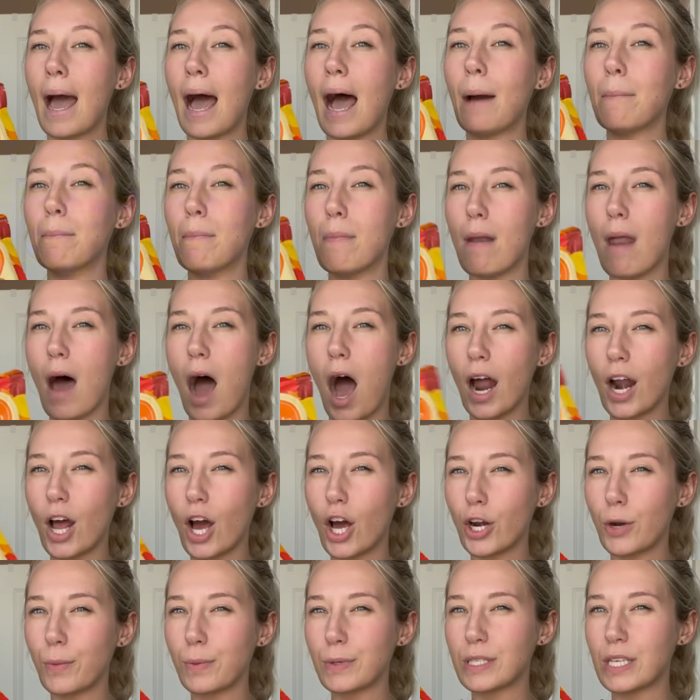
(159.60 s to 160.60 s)
I'm not
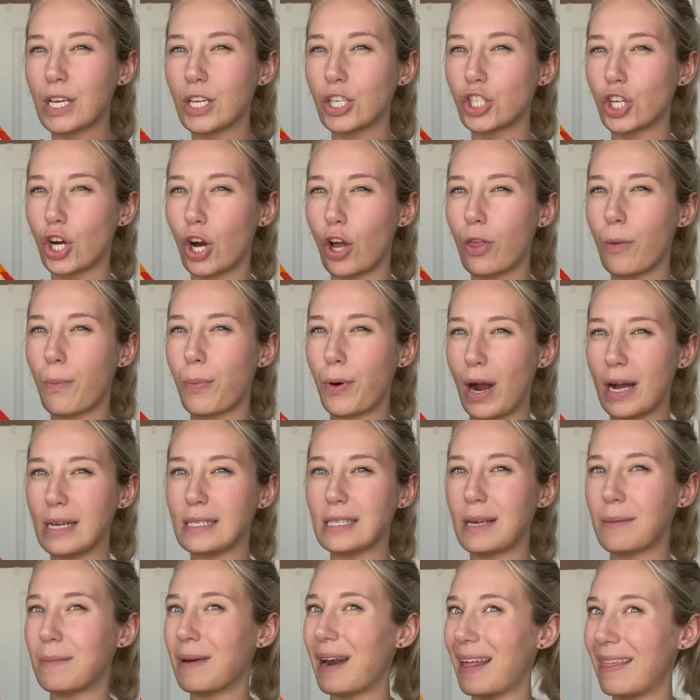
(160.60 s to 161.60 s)
100% sure on the
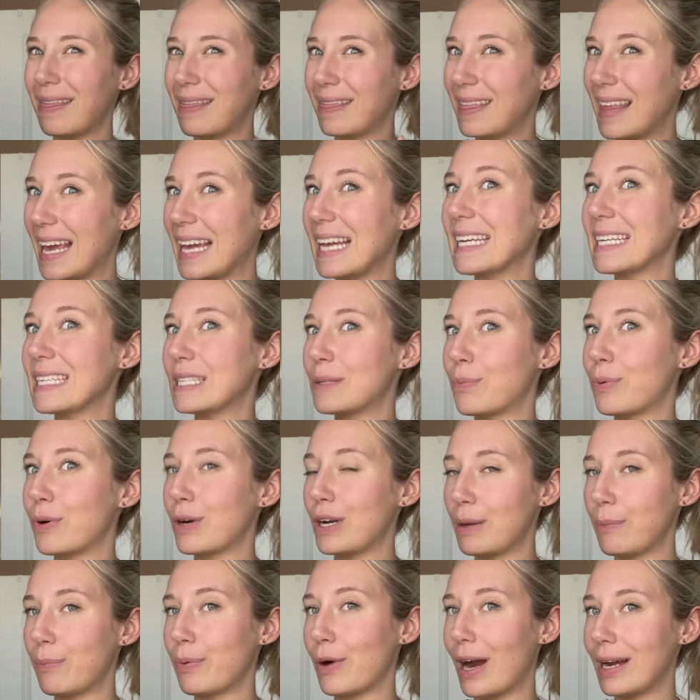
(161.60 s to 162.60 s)
pricing, but I think it's
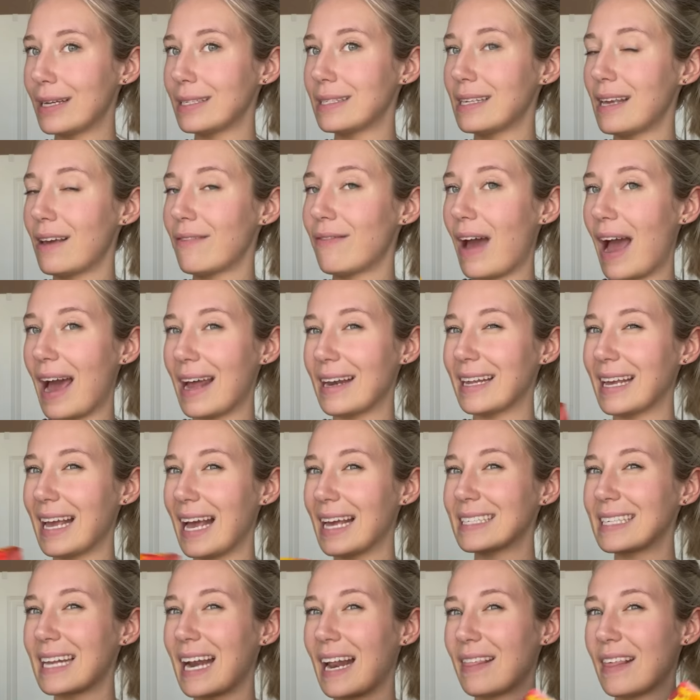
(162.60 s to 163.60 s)
pretty pricey if I had to
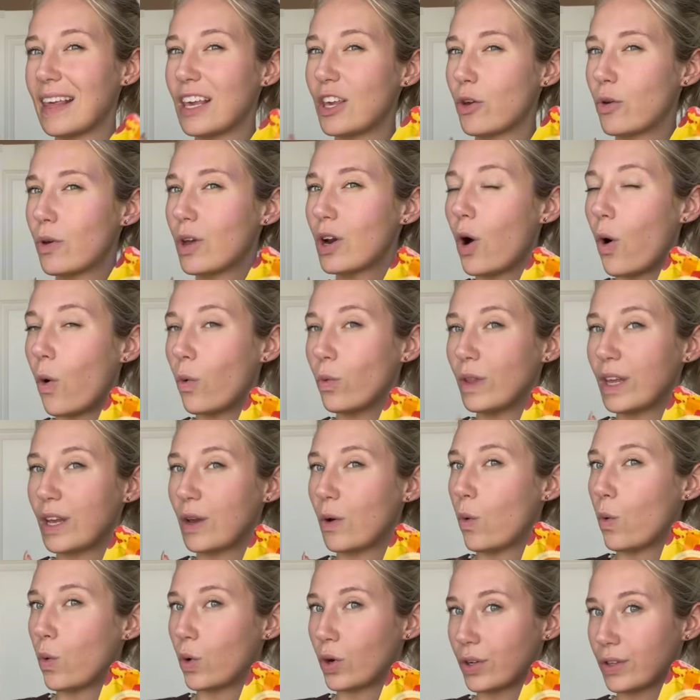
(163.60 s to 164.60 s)
guess. And I think you can only
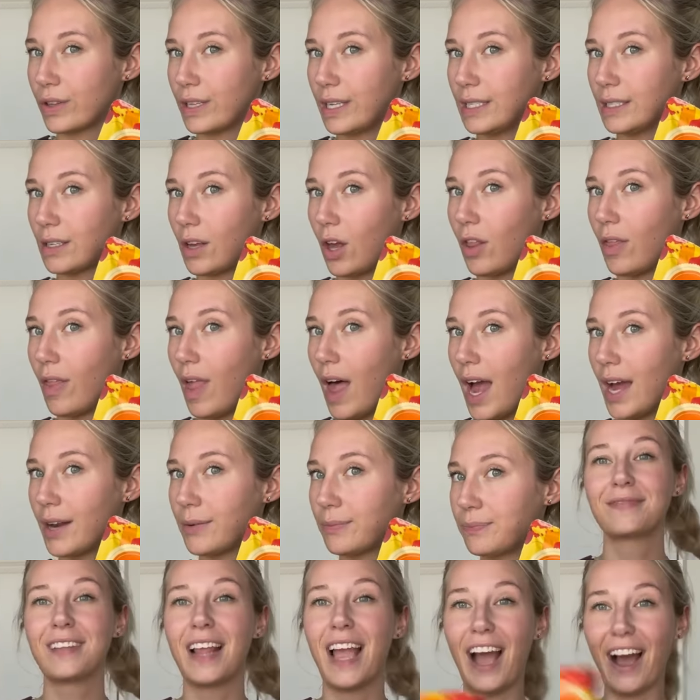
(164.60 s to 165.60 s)
order these
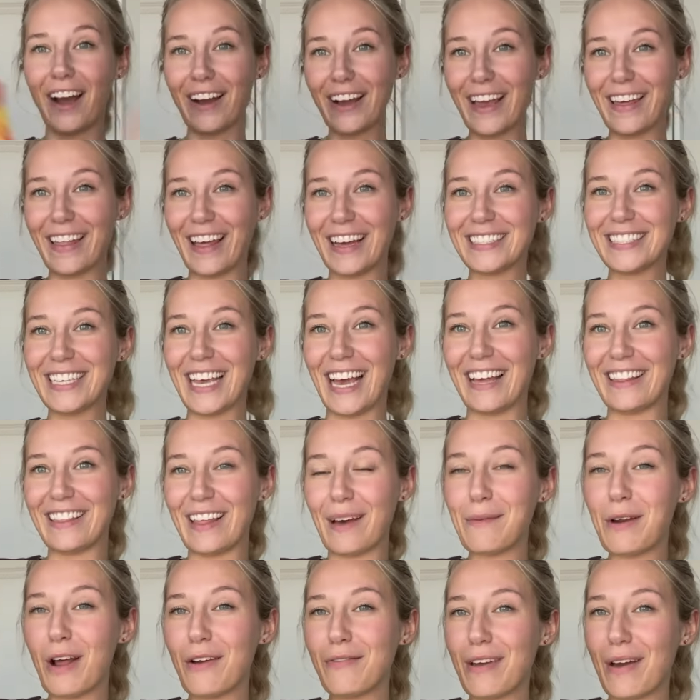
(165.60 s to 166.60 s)
online. Okay, that's it.
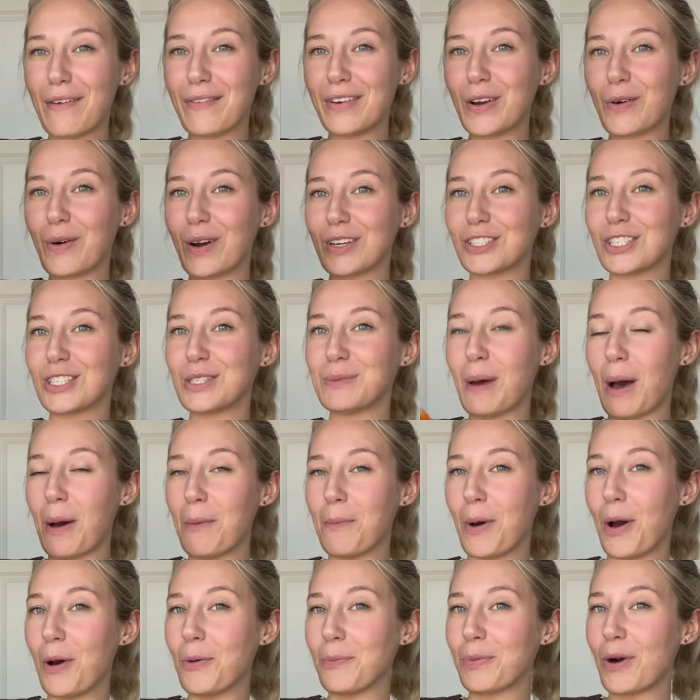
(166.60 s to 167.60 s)
Let me know if you have any questions about
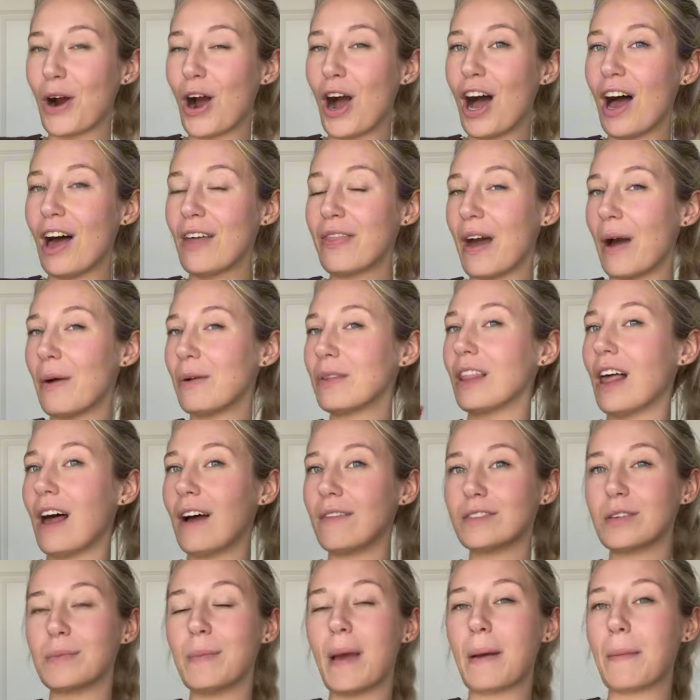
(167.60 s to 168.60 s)
bone broth. I would
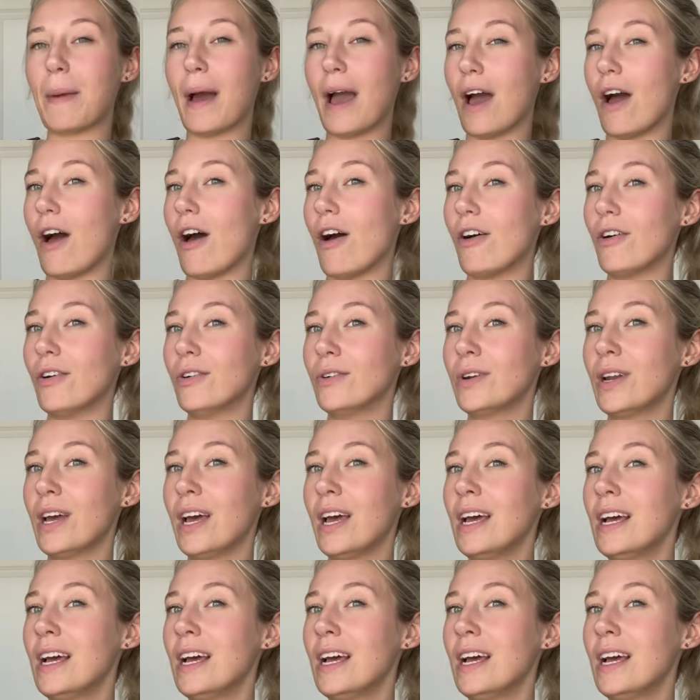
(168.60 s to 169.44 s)
love to make my own.